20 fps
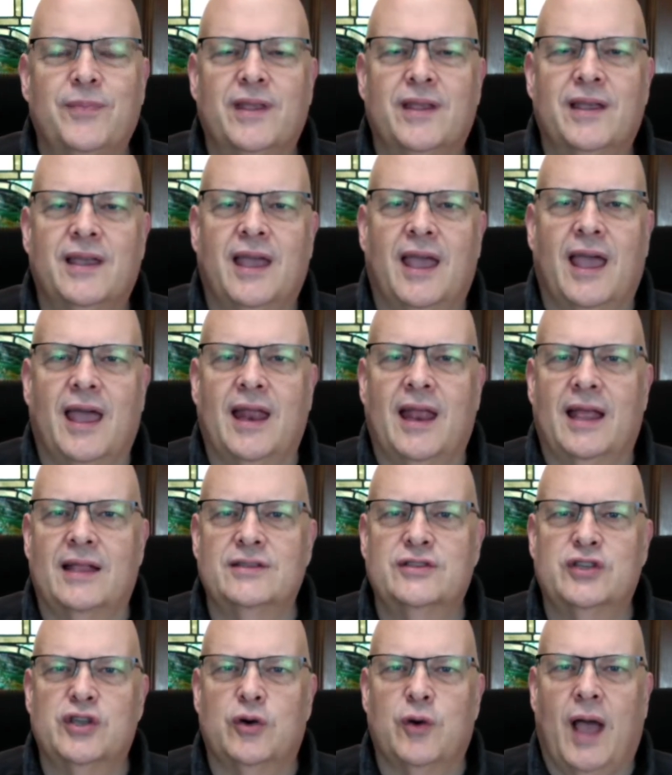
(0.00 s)

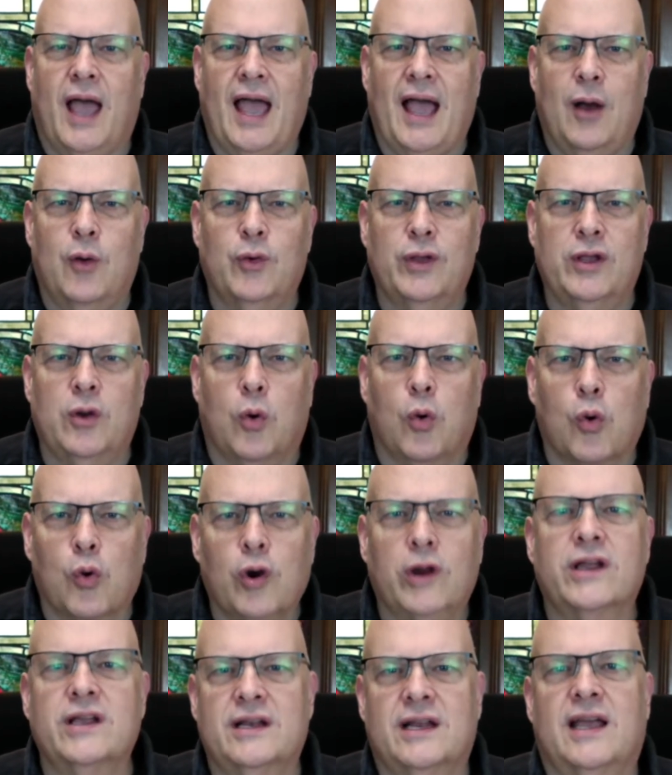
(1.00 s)
And so how we
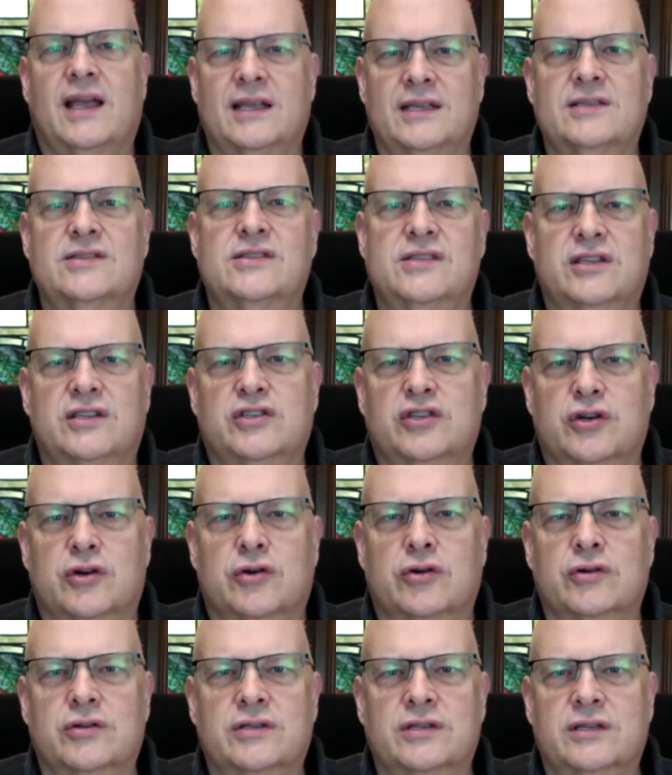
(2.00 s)
organize the
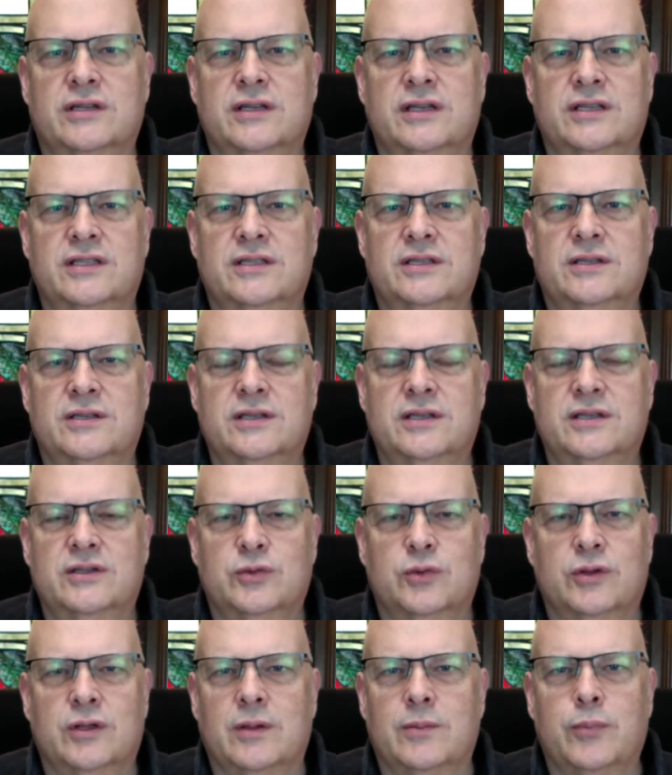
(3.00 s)
church is
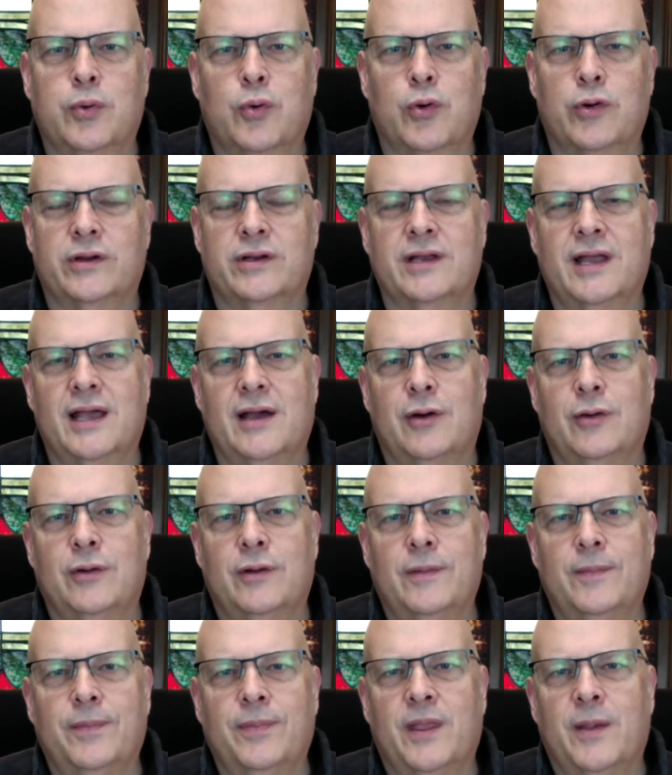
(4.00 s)
really important. Now,
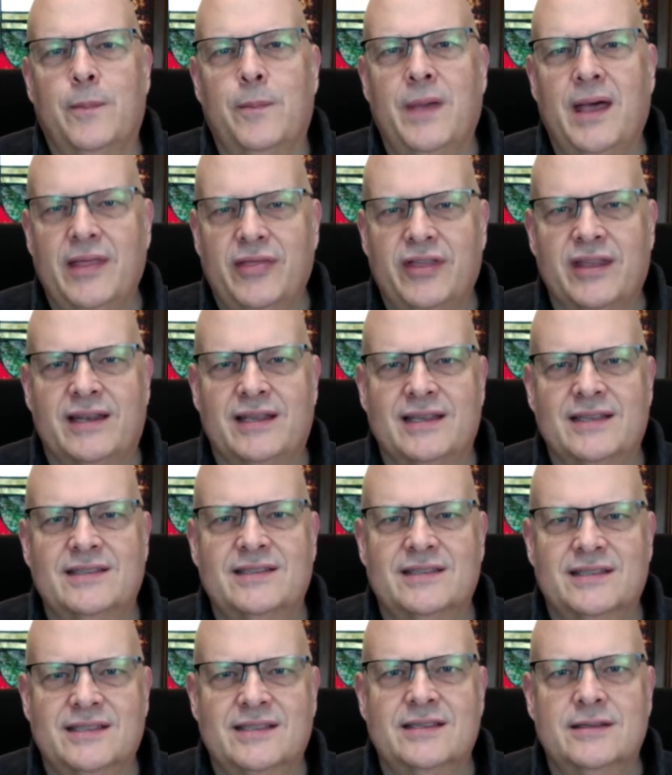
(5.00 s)

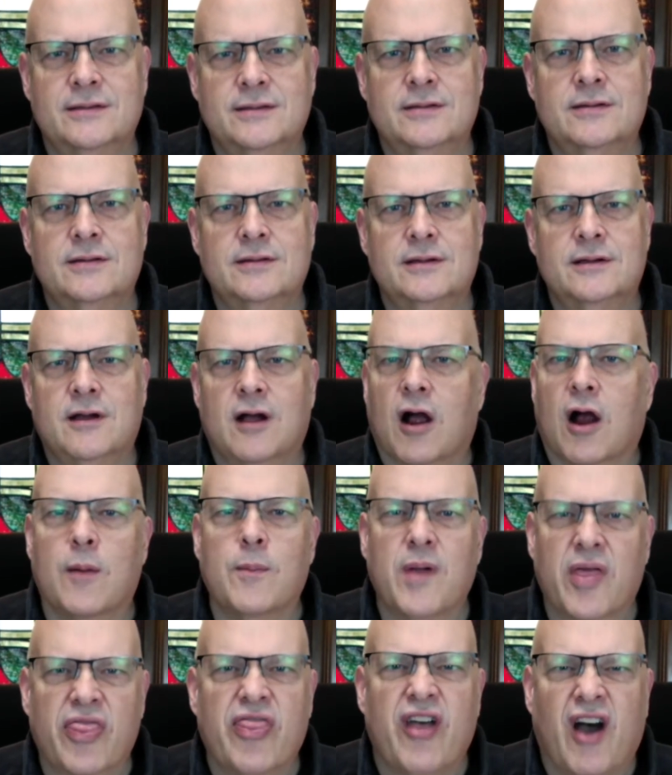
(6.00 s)
Methodists are
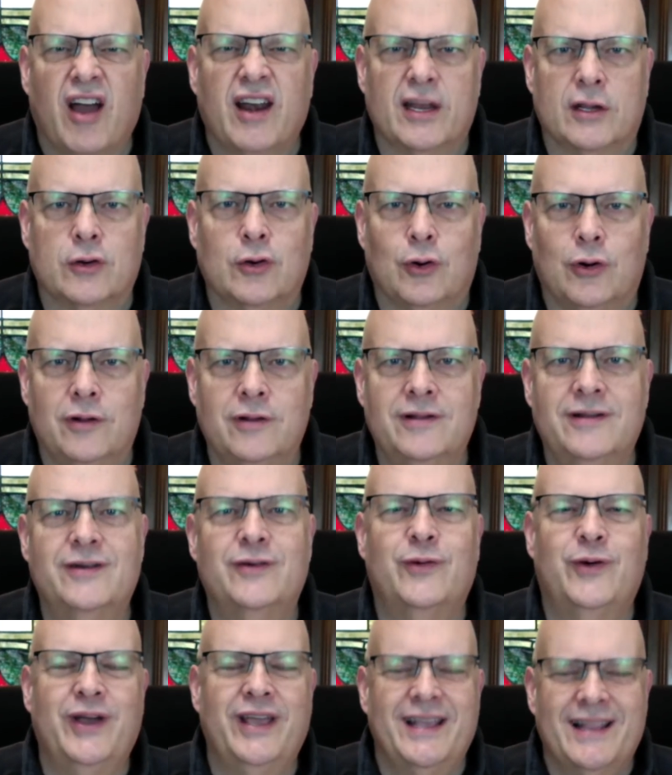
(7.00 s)
methodical.
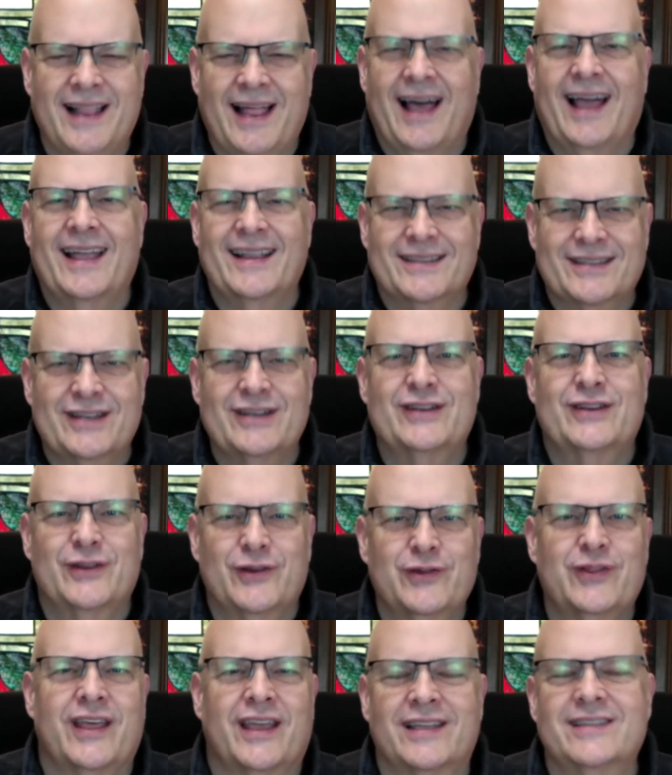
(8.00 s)
We like to
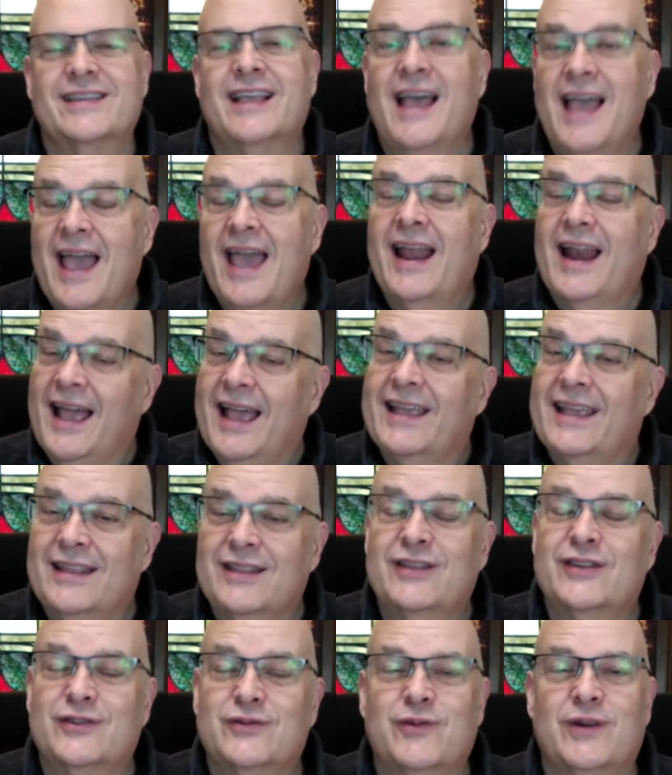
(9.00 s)
do things. And I
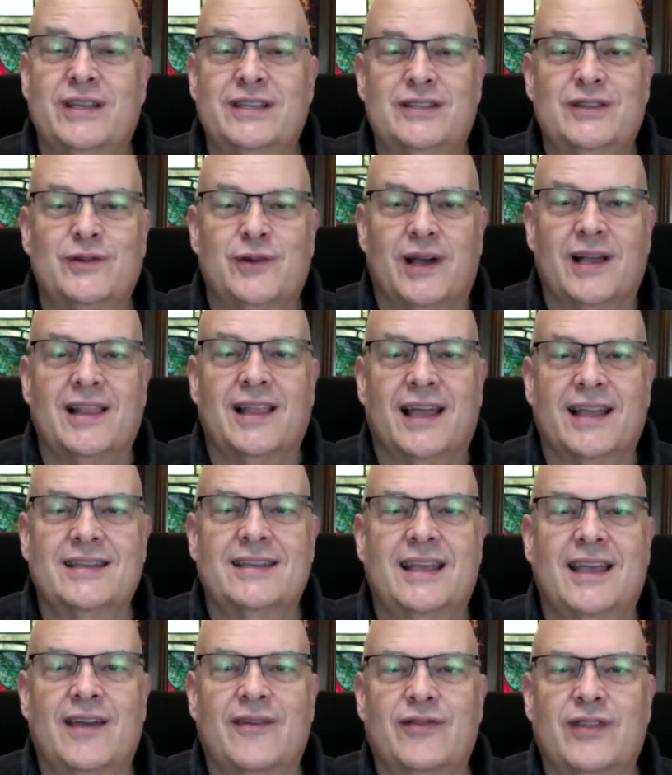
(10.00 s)
get this way too. I like
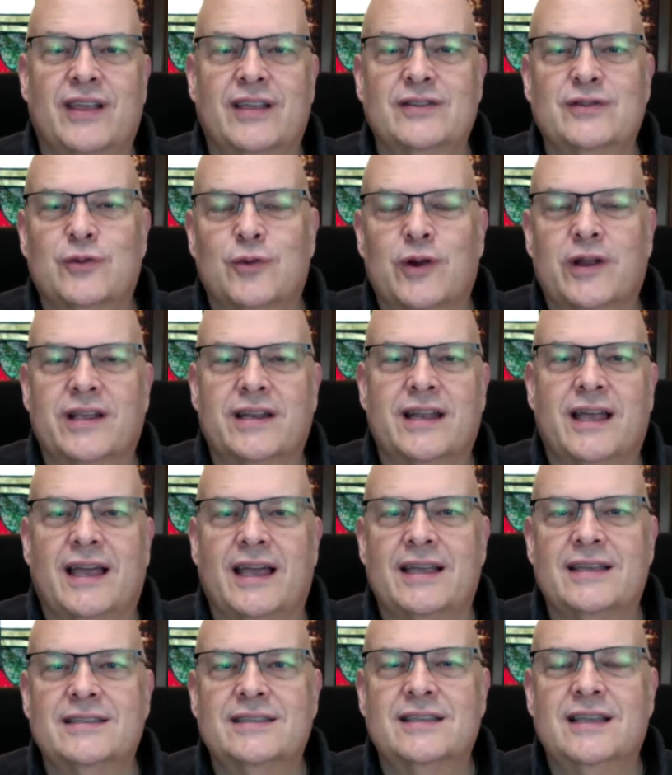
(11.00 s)
to have things
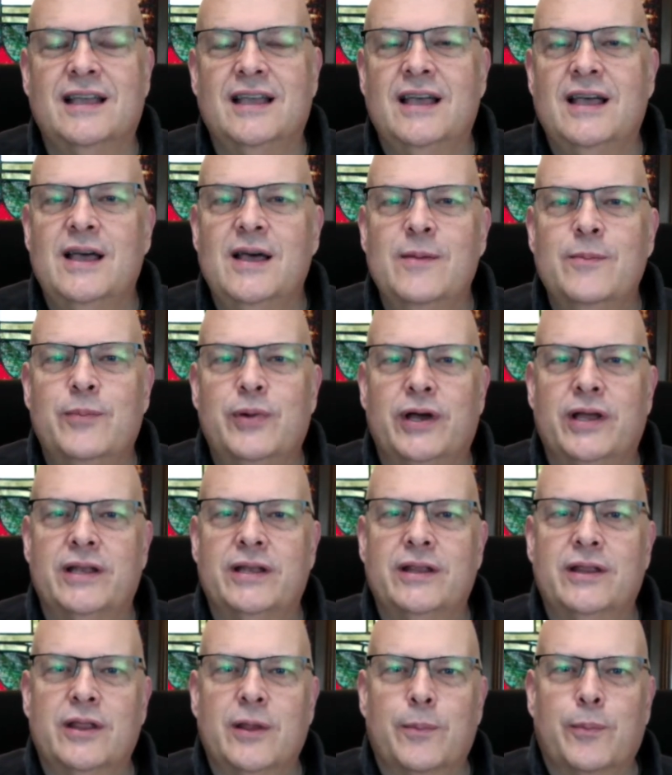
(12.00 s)
organized.
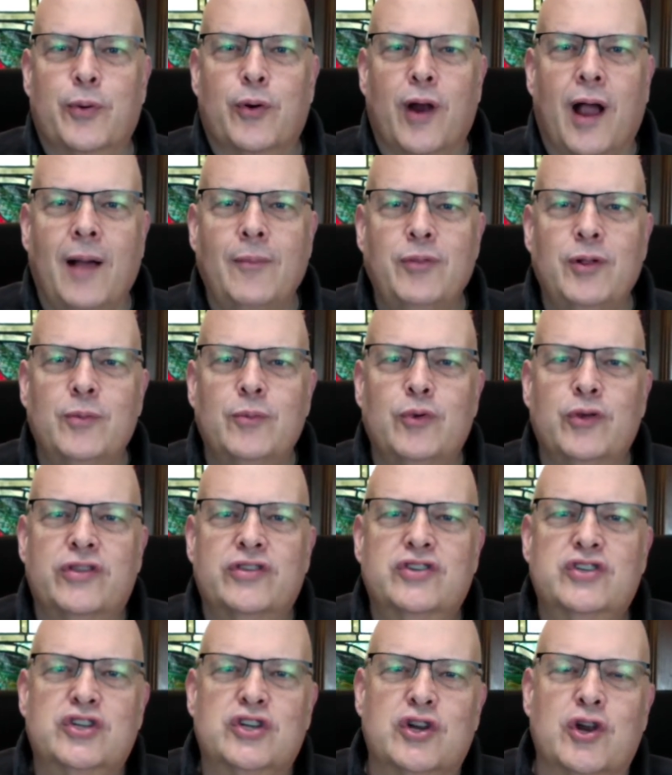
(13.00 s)
But the problem
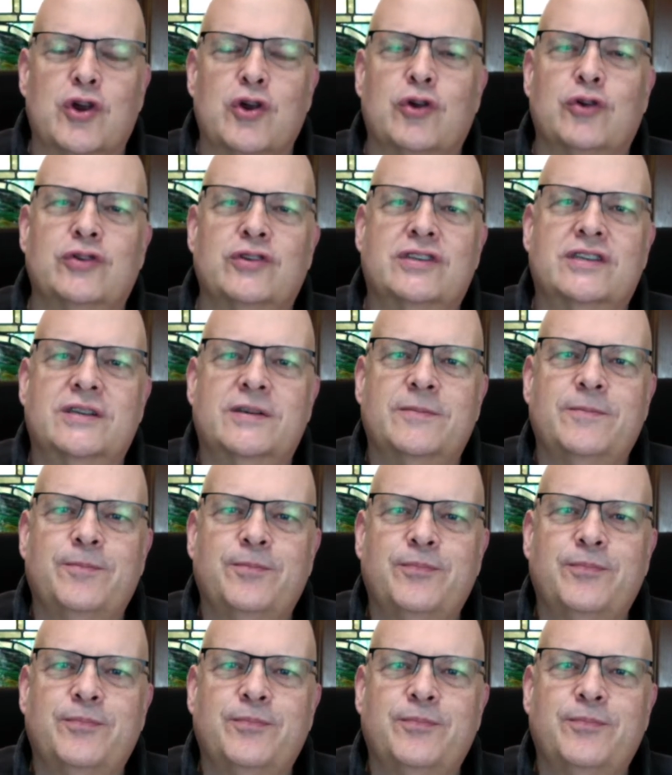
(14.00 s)
with church